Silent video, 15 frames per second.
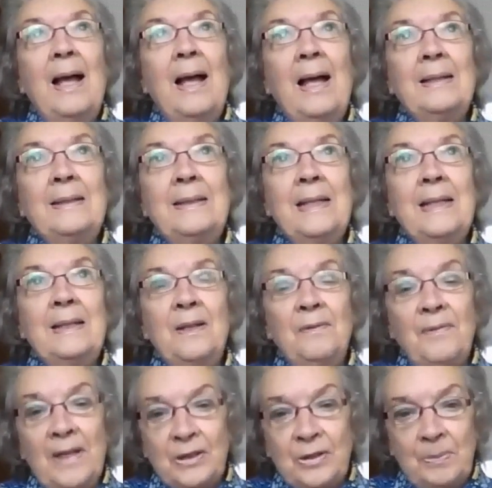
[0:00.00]
and did their
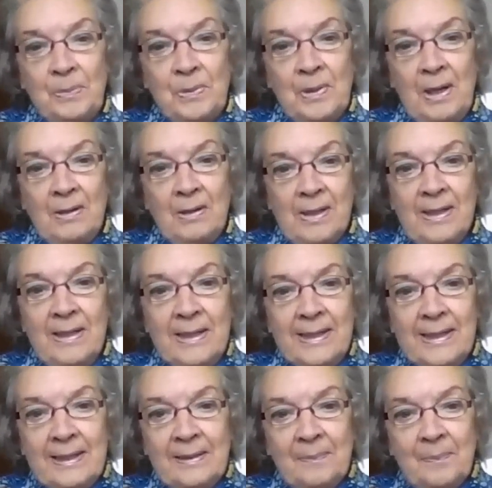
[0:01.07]
vegetable gardens,